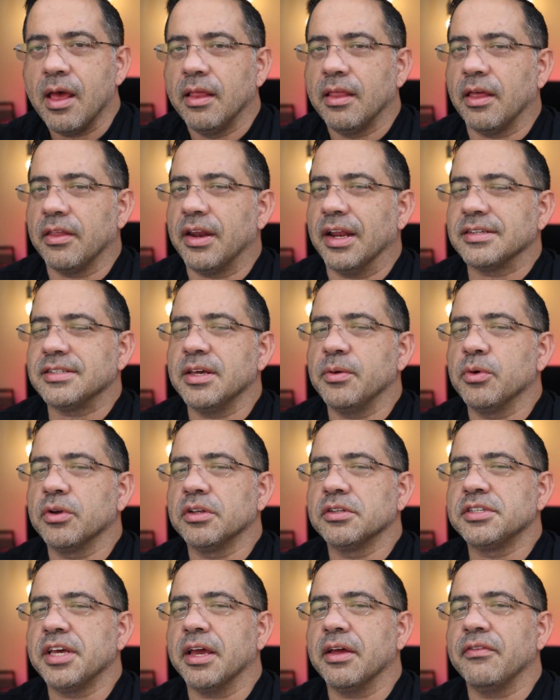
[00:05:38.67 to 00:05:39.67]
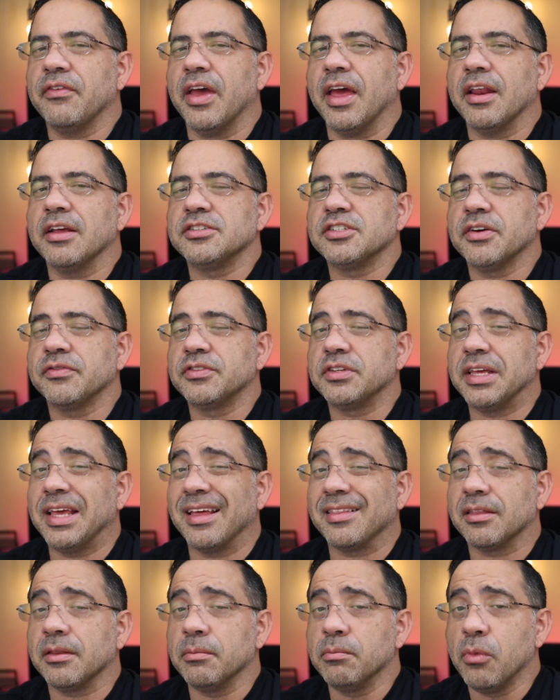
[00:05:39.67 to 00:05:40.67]
Now the next thing we're going to take advantage of to
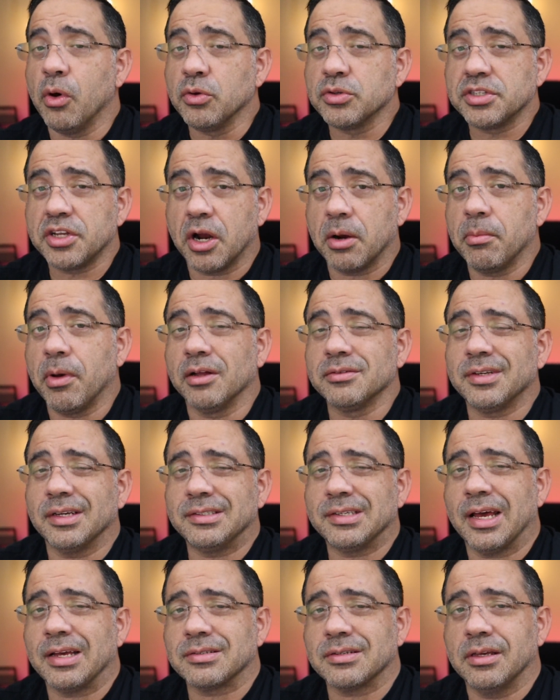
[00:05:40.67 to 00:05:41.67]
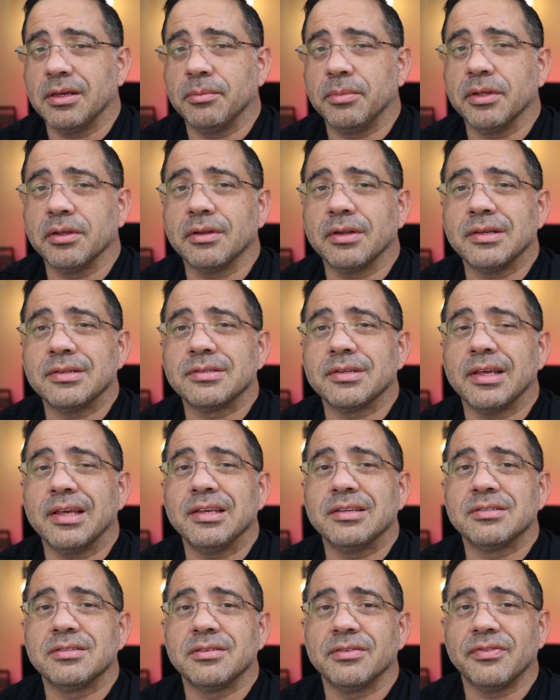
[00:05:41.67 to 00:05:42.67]
get the most in our multitasking abilities
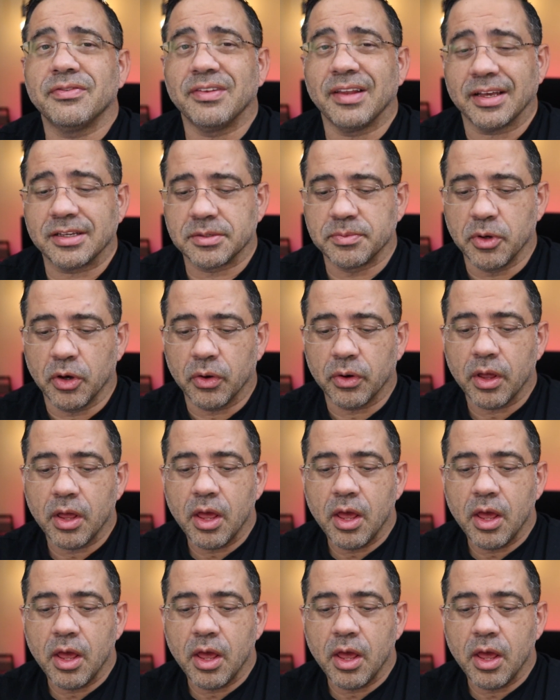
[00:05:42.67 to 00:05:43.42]
is flex mode.